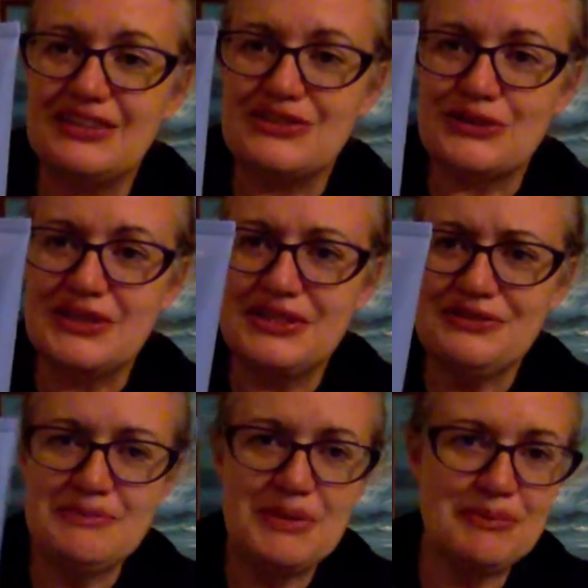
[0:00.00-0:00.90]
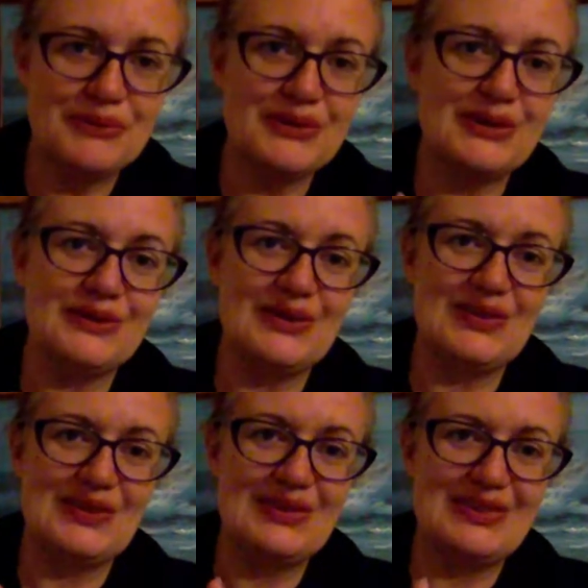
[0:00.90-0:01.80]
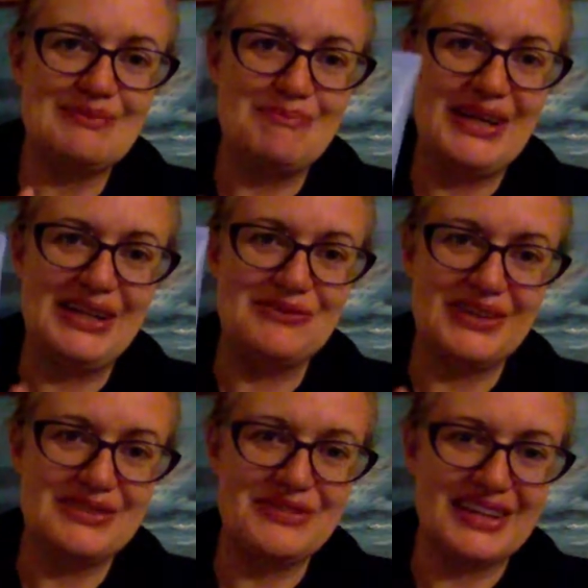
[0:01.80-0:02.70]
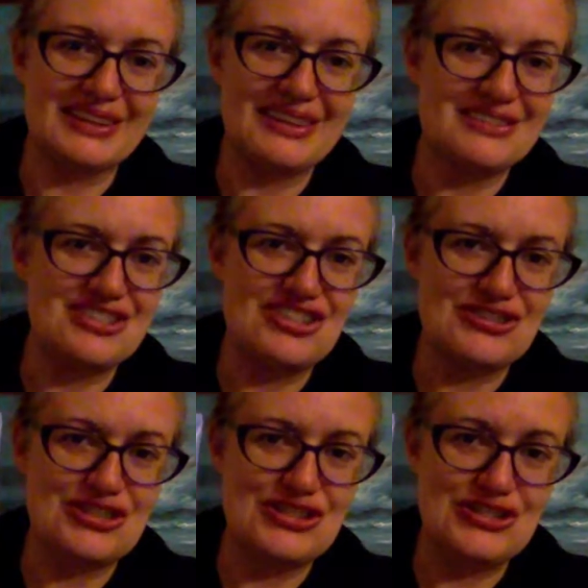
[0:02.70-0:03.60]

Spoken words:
So I know some people were making fun of the fact that it's just